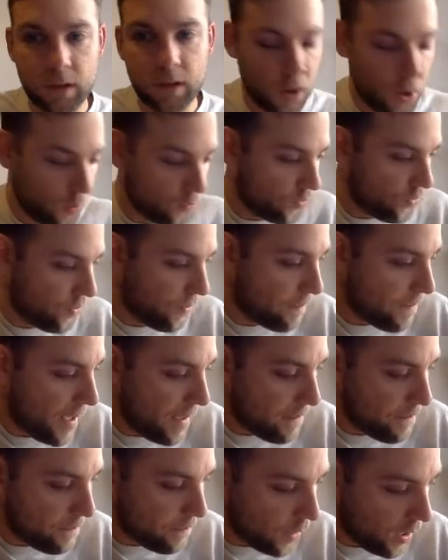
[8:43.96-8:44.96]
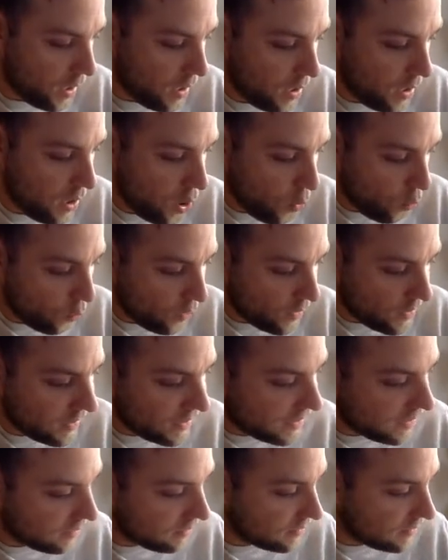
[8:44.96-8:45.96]
Remember, we're
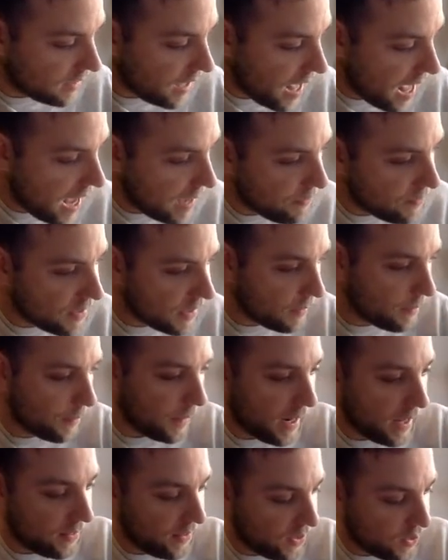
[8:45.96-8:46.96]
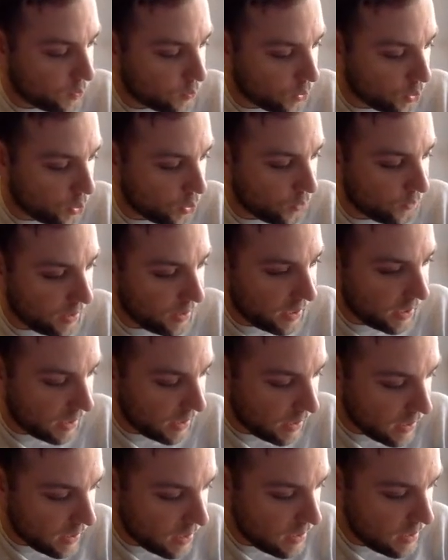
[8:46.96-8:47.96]
still timesing by this one over
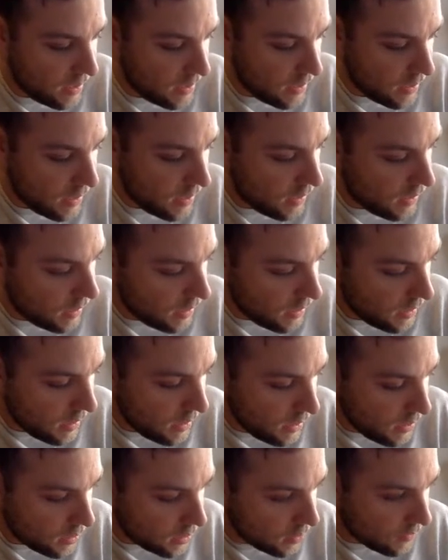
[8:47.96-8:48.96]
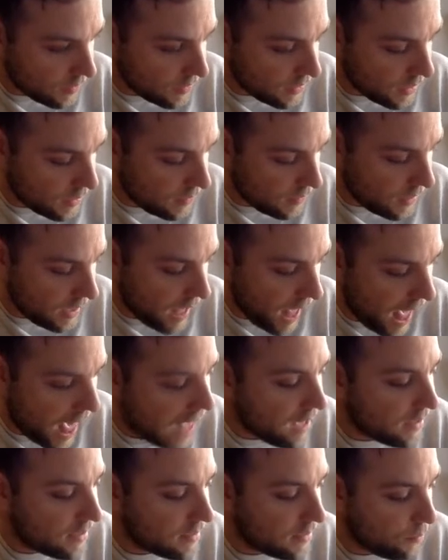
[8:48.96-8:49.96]
here, so it's going to be
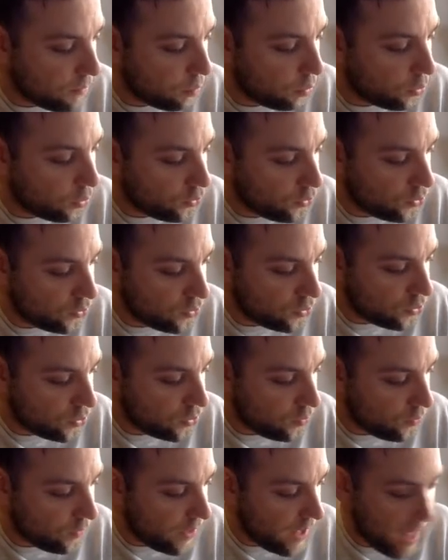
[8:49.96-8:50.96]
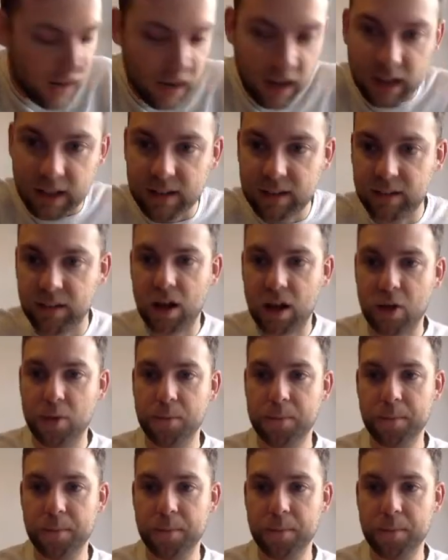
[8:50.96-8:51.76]
x plus 2 there, like so.